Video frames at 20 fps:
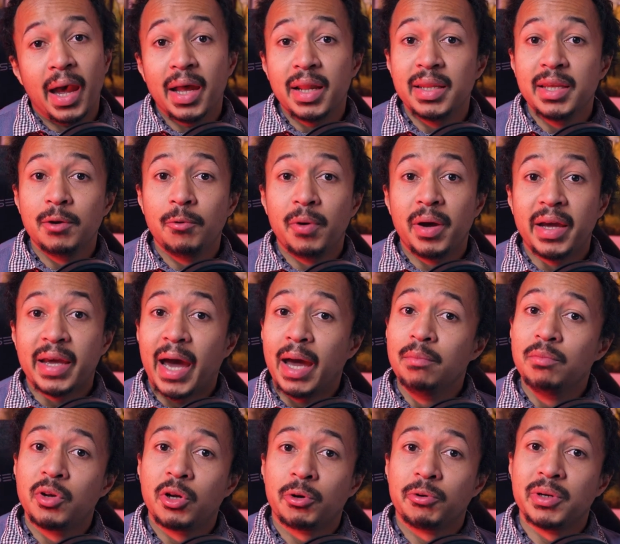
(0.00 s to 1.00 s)
Anyway,
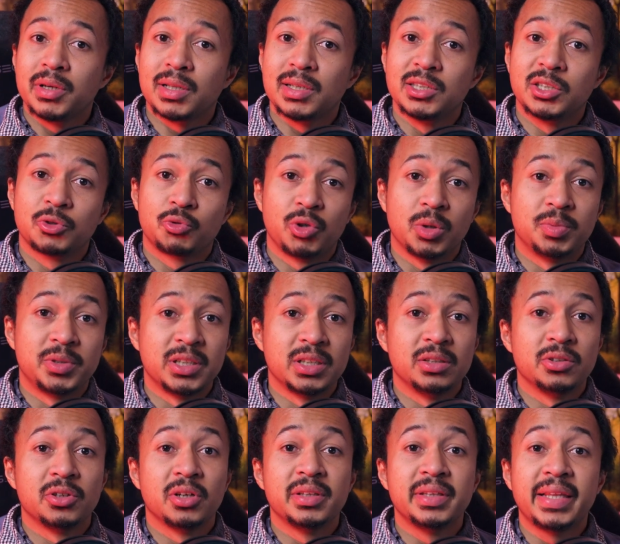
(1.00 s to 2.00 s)
I'm currently
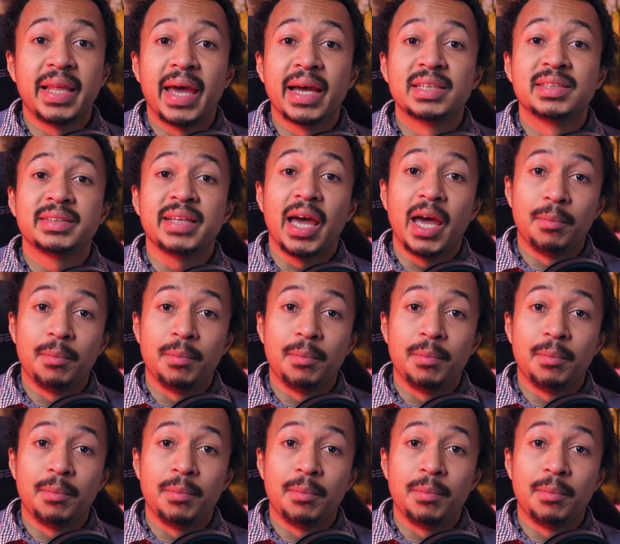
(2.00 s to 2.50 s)
scripting the next